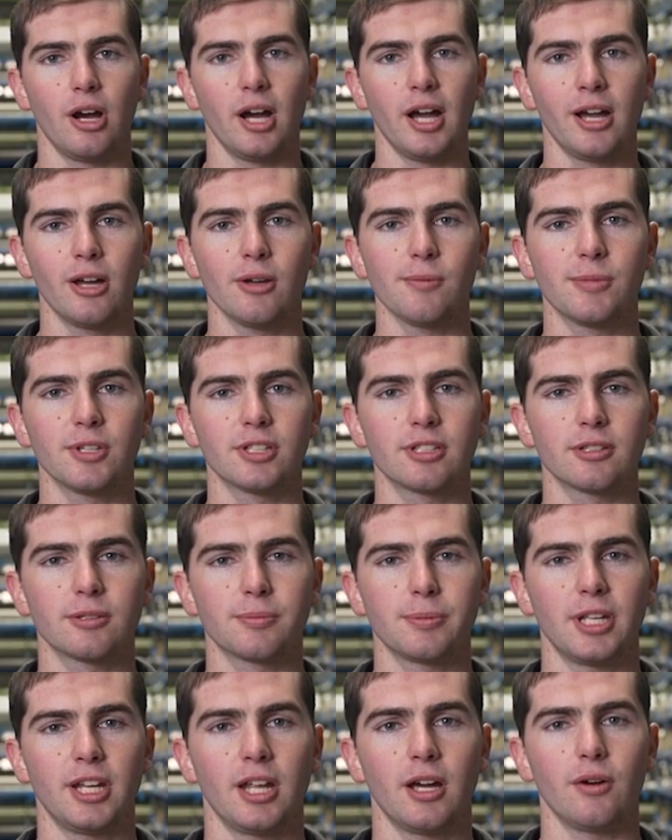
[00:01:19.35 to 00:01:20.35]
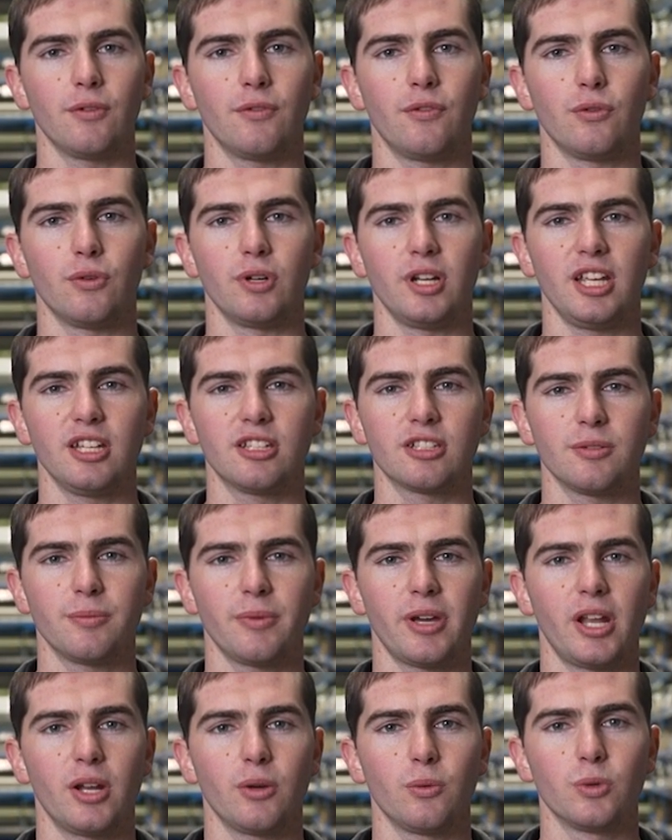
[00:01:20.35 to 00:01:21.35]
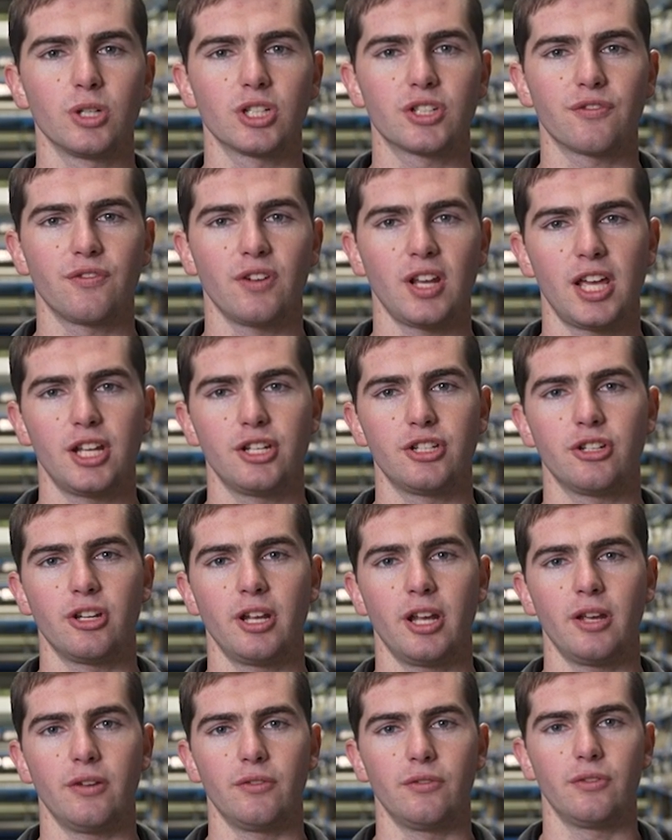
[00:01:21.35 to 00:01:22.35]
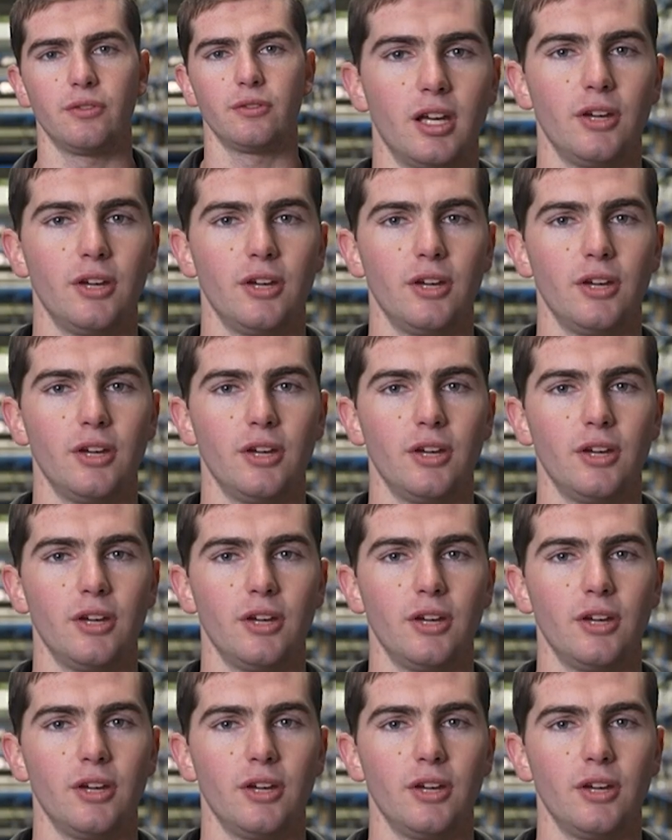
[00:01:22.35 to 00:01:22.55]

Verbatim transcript: I hope this has been helpful in estimating which flange you had.